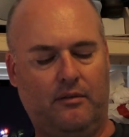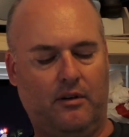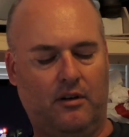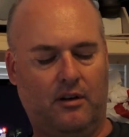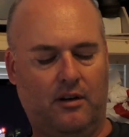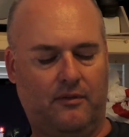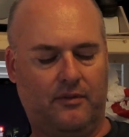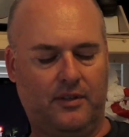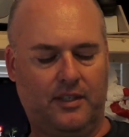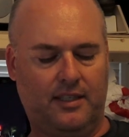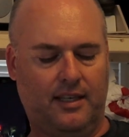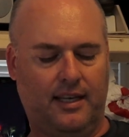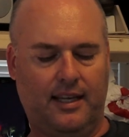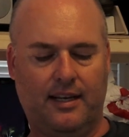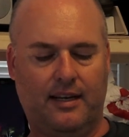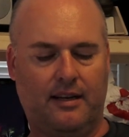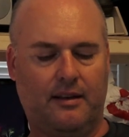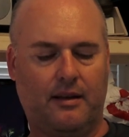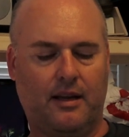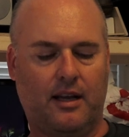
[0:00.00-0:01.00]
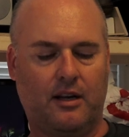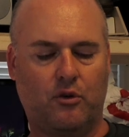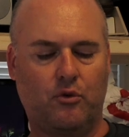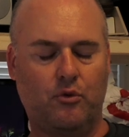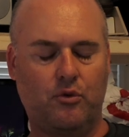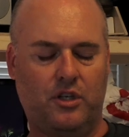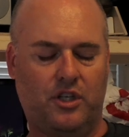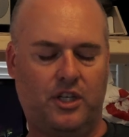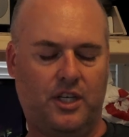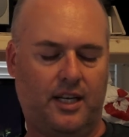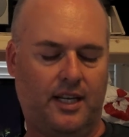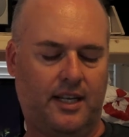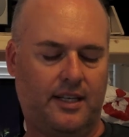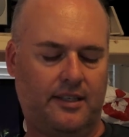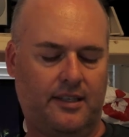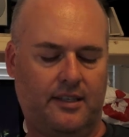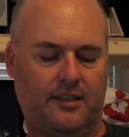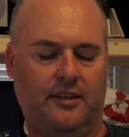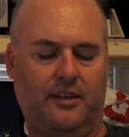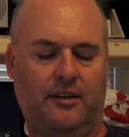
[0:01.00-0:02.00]
obviously had a good
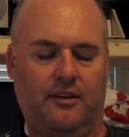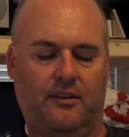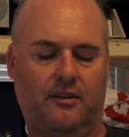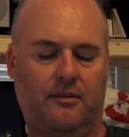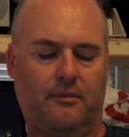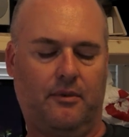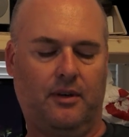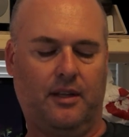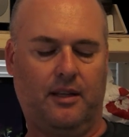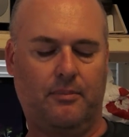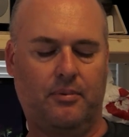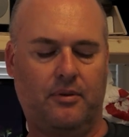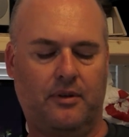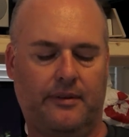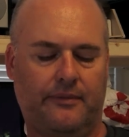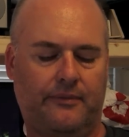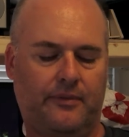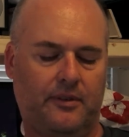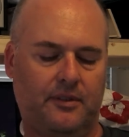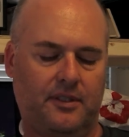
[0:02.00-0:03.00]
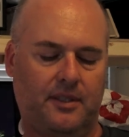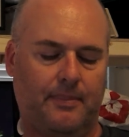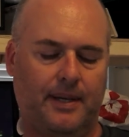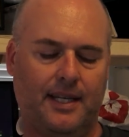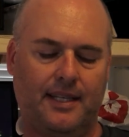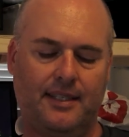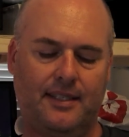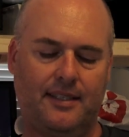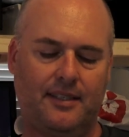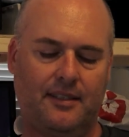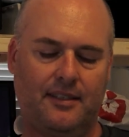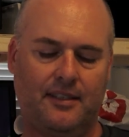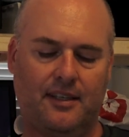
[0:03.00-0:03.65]
chance to really put it through its paces,